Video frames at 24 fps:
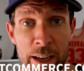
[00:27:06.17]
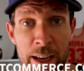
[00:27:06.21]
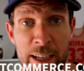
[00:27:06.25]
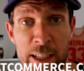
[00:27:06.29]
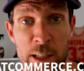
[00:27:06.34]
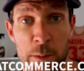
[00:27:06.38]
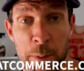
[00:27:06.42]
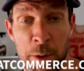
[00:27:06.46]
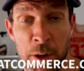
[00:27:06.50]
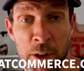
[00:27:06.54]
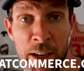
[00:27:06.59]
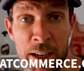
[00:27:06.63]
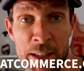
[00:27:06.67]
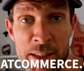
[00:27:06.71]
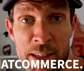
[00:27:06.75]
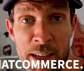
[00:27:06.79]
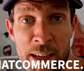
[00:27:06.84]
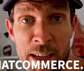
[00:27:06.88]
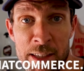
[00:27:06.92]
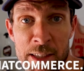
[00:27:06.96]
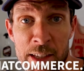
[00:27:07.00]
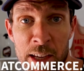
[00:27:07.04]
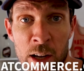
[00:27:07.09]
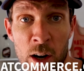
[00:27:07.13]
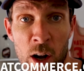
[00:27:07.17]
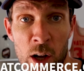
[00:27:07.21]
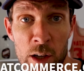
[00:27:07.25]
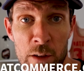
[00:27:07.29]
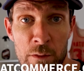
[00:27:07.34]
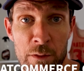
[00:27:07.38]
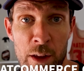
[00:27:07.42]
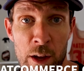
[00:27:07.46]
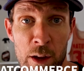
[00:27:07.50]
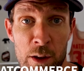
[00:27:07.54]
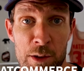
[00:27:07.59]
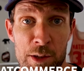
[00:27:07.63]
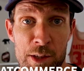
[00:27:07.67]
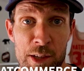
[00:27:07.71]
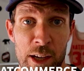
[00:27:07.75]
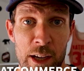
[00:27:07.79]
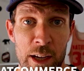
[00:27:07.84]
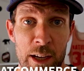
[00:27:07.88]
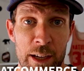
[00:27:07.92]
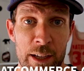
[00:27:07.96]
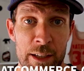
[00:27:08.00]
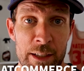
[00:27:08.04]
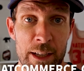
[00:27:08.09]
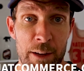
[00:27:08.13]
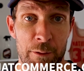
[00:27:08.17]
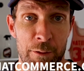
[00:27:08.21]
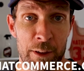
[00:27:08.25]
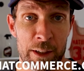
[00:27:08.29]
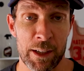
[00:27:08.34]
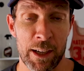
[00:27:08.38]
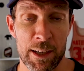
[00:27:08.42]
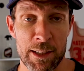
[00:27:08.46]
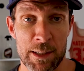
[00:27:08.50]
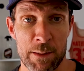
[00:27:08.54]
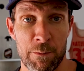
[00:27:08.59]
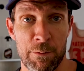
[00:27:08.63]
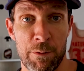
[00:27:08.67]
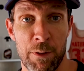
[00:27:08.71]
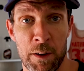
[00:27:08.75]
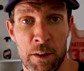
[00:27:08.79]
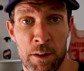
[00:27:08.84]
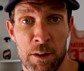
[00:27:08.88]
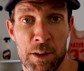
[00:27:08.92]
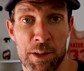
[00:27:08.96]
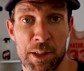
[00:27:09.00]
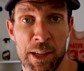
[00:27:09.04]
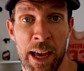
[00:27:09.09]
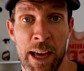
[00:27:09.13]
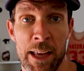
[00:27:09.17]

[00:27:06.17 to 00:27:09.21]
experiences in all of those different custom funnels.